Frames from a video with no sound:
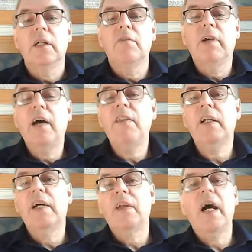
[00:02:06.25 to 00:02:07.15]

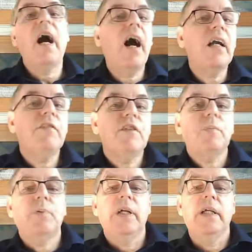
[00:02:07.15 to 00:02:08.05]
Rather, at the heart of his
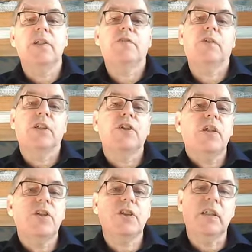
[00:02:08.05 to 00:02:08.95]
prayers for the
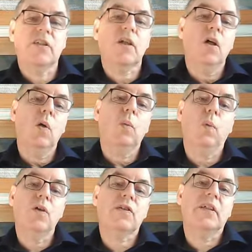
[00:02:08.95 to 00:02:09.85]
churches
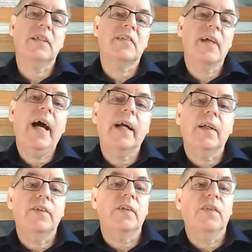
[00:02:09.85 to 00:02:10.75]
was the
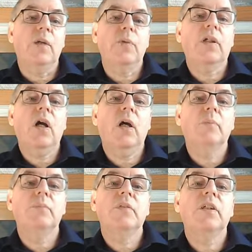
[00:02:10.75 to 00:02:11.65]
desire that they would
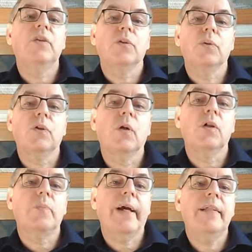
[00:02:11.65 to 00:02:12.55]
come to know
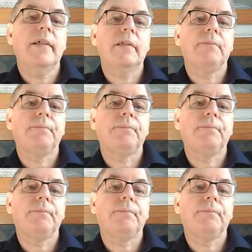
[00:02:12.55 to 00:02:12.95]
God better.